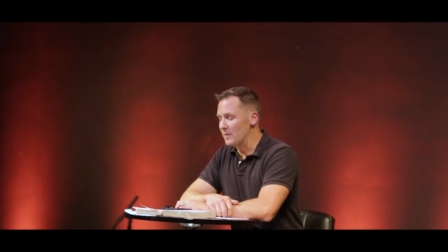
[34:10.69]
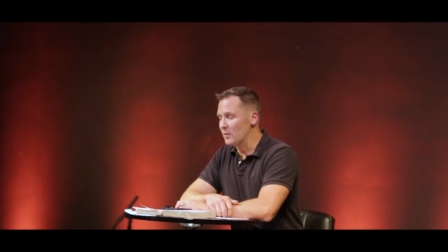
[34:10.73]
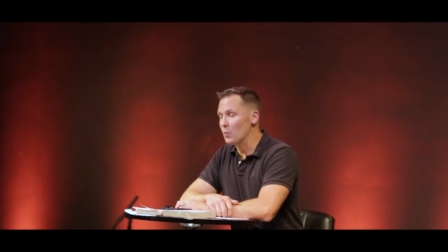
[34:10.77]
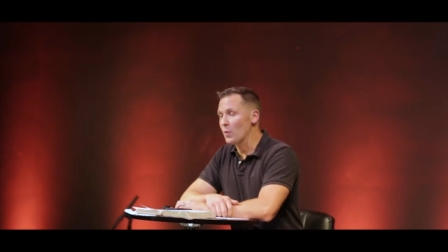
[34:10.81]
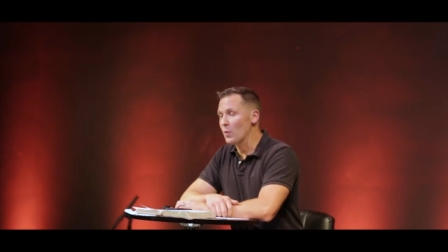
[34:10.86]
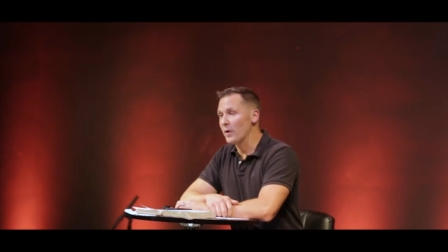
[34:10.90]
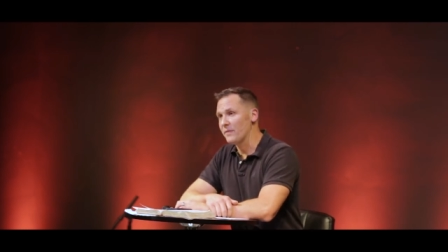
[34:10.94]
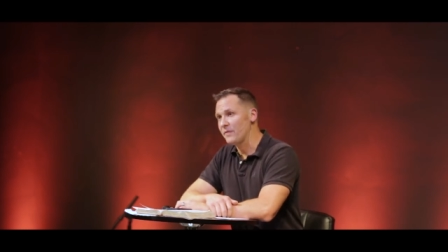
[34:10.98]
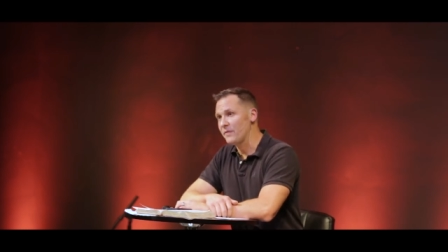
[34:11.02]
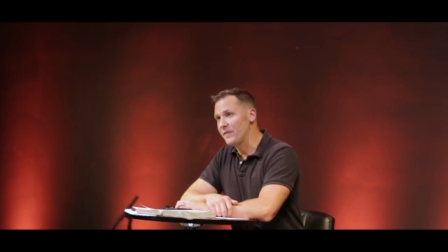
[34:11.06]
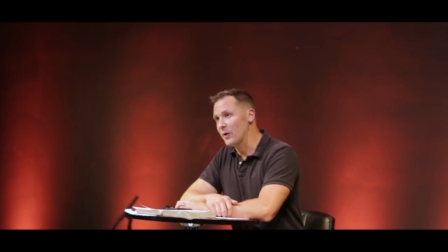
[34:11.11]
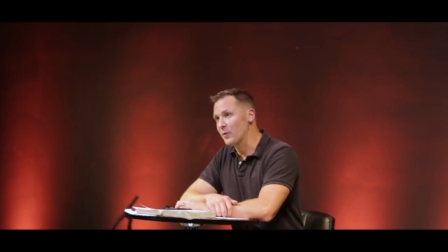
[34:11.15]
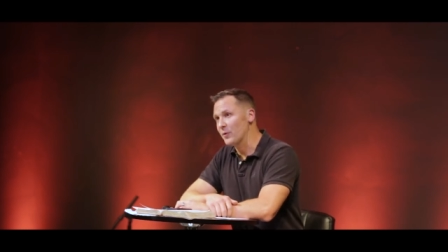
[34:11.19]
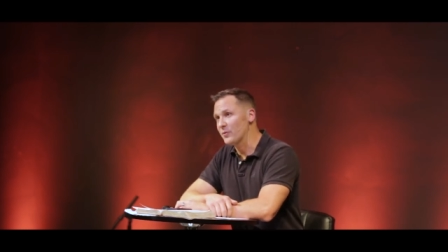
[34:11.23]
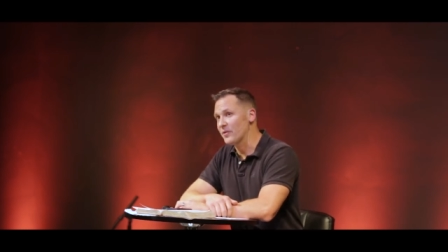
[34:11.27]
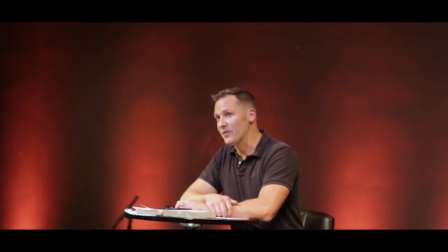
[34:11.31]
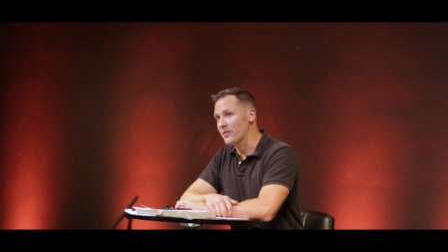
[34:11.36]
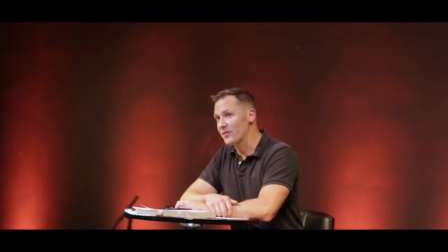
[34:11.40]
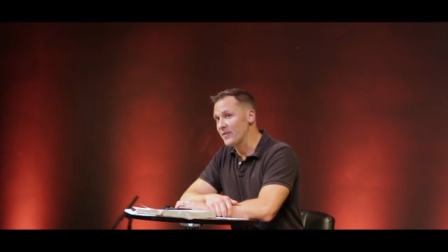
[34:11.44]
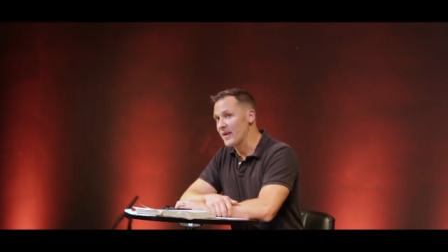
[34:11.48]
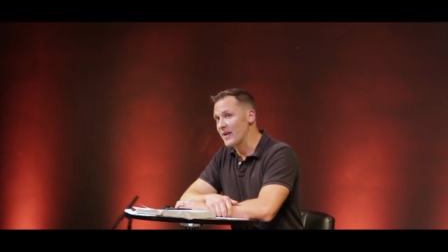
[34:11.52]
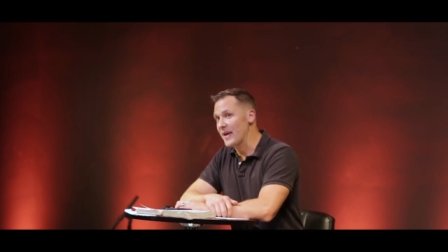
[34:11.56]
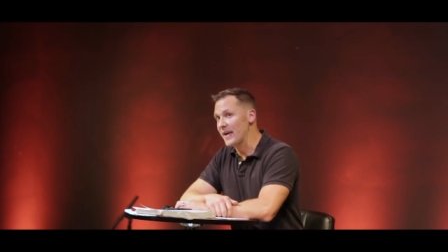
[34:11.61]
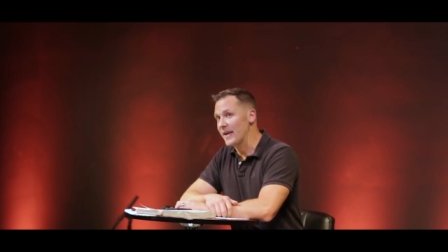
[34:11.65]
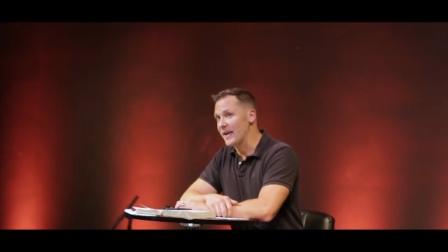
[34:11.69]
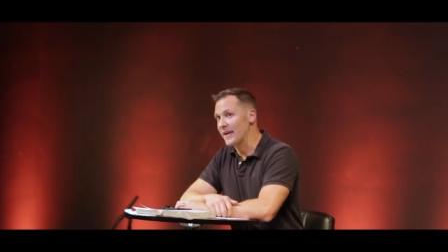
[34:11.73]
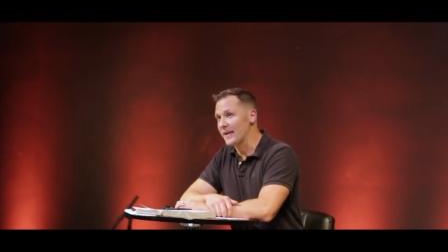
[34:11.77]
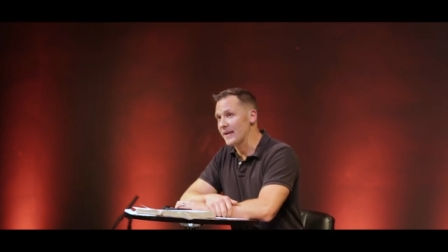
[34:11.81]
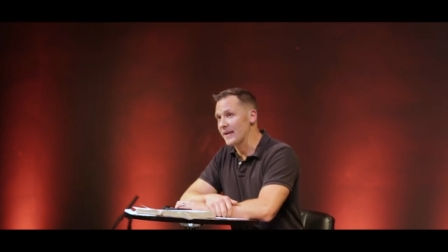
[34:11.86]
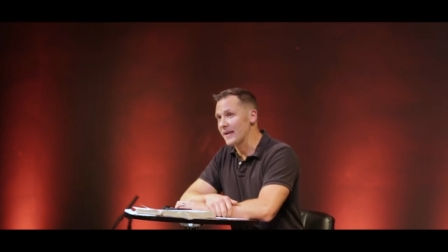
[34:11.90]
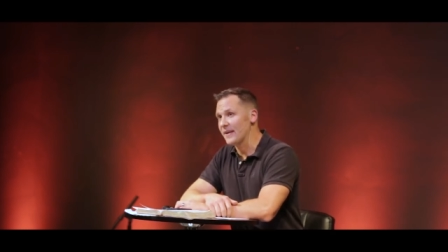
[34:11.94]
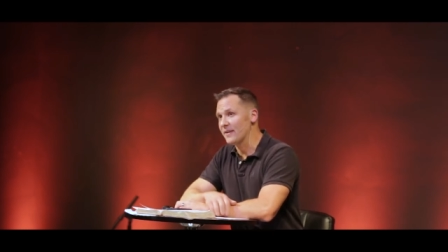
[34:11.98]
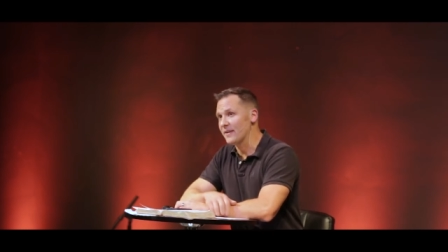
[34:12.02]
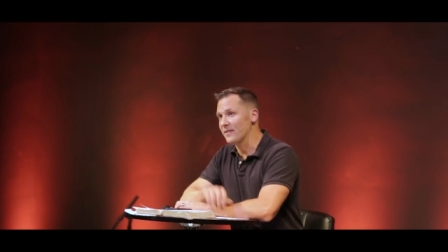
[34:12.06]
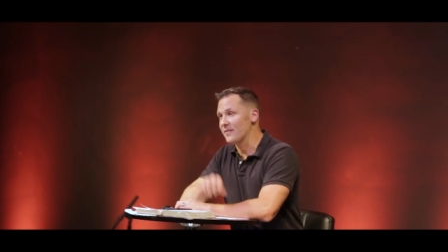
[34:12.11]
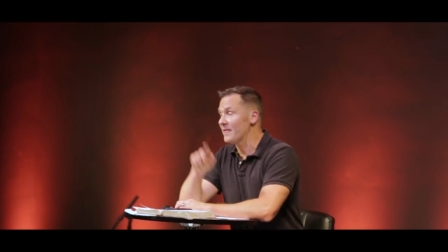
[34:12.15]
what Fields is
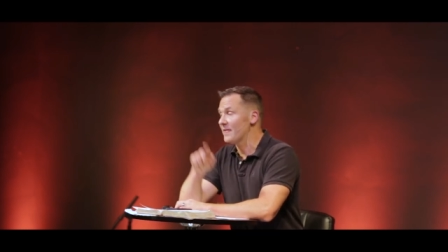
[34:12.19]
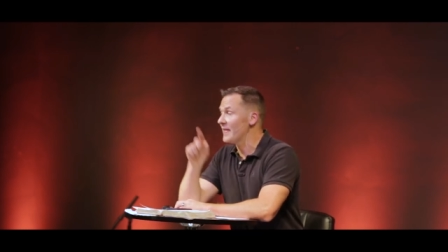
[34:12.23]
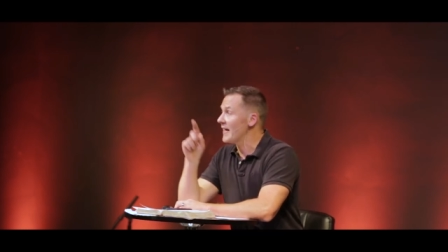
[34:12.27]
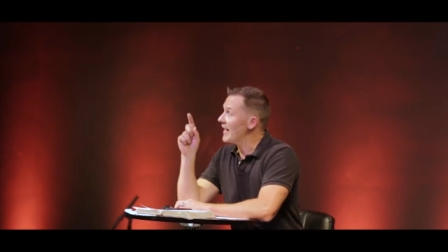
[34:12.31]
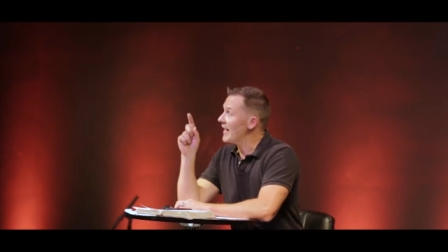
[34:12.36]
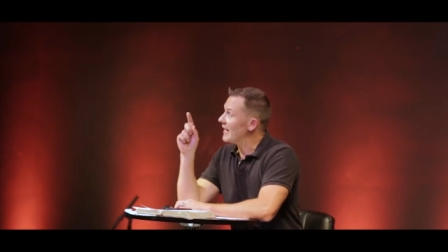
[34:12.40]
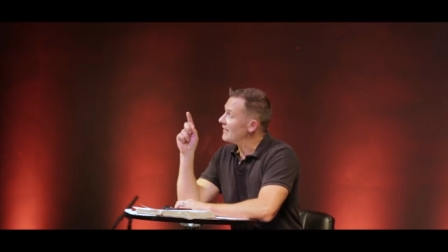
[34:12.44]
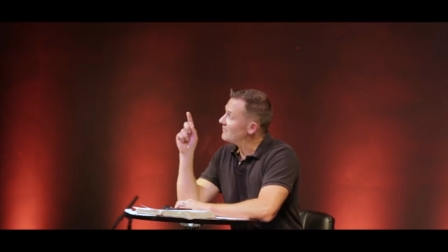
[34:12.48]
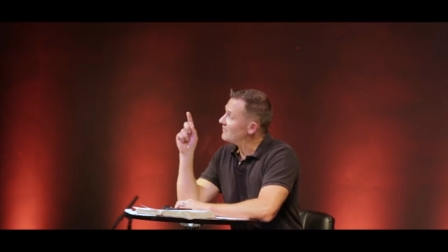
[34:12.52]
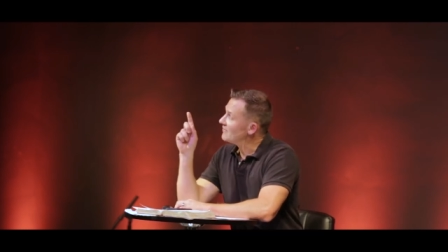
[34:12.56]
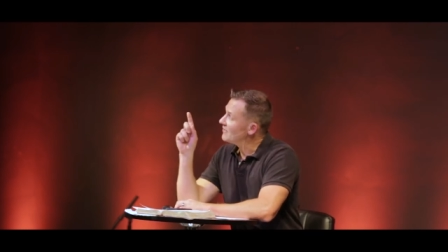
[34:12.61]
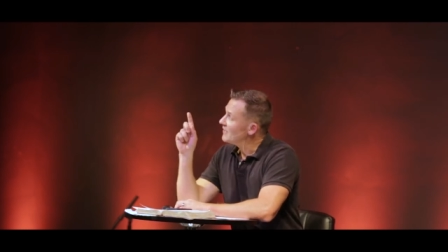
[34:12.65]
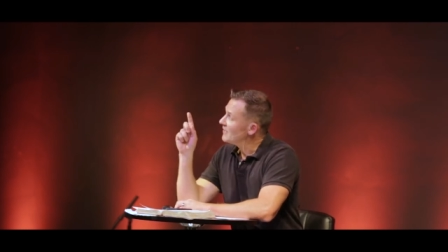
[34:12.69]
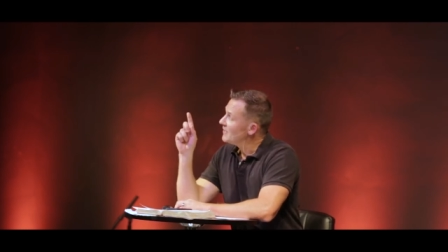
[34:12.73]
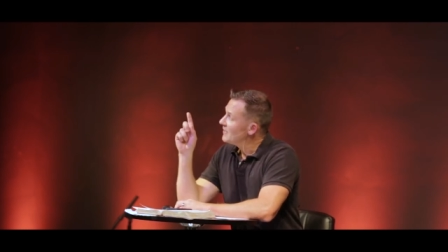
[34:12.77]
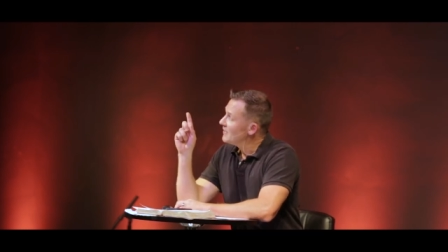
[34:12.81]
saying is that.